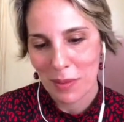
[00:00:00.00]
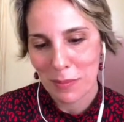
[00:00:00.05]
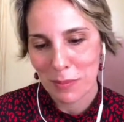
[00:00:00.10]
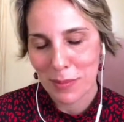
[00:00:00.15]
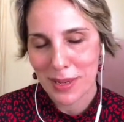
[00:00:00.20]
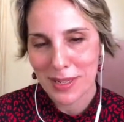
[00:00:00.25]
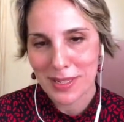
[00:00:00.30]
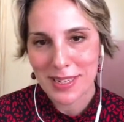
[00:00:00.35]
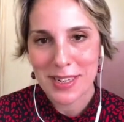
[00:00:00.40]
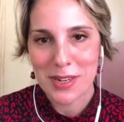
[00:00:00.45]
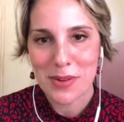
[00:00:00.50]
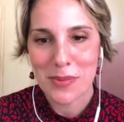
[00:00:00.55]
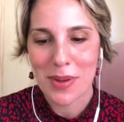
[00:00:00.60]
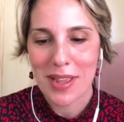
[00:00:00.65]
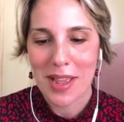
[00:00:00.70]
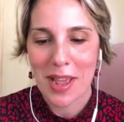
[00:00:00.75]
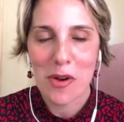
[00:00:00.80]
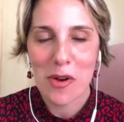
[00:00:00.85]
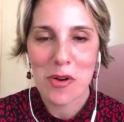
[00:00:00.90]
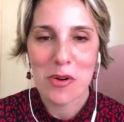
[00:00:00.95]
But
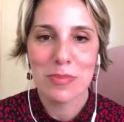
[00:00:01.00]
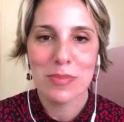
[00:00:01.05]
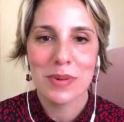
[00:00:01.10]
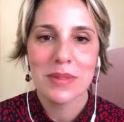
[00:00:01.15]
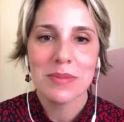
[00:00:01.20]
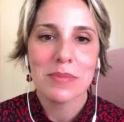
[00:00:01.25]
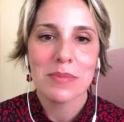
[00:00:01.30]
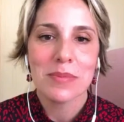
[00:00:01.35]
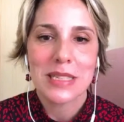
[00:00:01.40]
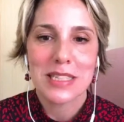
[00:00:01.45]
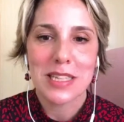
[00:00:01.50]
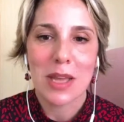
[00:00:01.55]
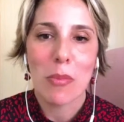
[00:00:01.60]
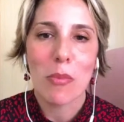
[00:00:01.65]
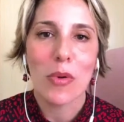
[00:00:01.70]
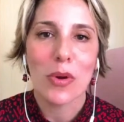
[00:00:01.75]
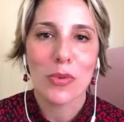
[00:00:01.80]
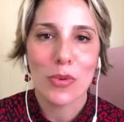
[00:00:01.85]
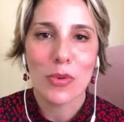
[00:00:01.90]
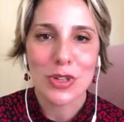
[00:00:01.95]
anyway, I hope
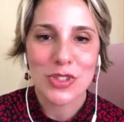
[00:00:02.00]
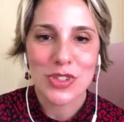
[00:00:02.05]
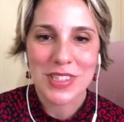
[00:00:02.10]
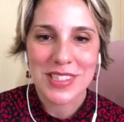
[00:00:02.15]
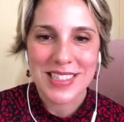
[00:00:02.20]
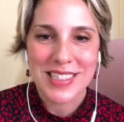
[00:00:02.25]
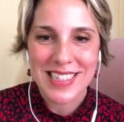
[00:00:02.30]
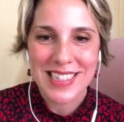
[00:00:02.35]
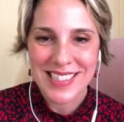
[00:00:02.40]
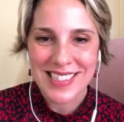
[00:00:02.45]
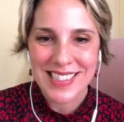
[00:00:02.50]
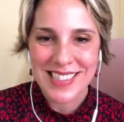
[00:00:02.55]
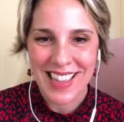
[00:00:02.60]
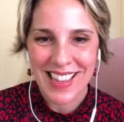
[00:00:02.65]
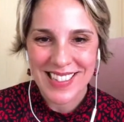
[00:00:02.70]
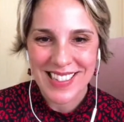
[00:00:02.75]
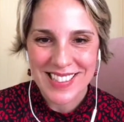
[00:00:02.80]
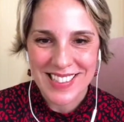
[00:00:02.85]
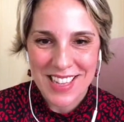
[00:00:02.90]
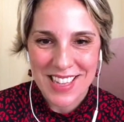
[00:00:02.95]
someone watches this.
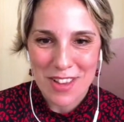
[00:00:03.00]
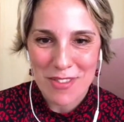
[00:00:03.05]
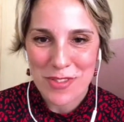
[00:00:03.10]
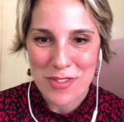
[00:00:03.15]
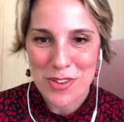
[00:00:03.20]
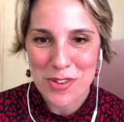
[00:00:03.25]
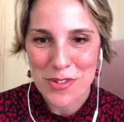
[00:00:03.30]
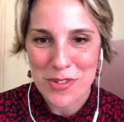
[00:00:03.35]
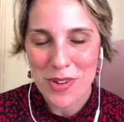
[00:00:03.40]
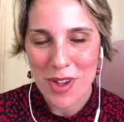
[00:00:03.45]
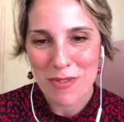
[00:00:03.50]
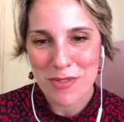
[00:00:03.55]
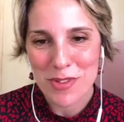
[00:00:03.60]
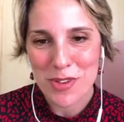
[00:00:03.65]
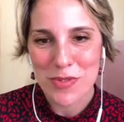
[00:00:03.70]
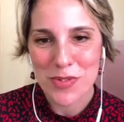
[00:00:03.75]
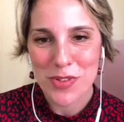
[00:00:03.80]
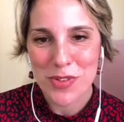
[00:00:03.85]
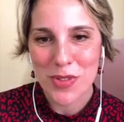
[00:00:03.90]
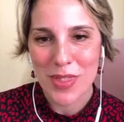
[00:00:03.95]
I can see a few of
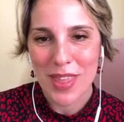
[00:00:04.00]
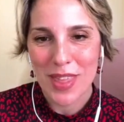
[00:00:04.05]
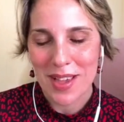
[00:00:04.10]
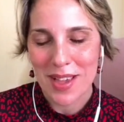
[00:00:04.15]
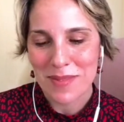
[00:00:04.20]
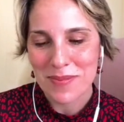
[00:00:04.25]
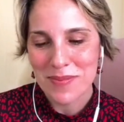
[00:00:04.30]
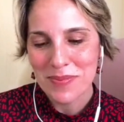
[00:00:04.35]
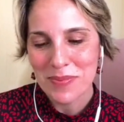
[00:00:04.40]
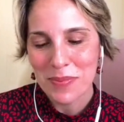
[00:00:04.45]
you there.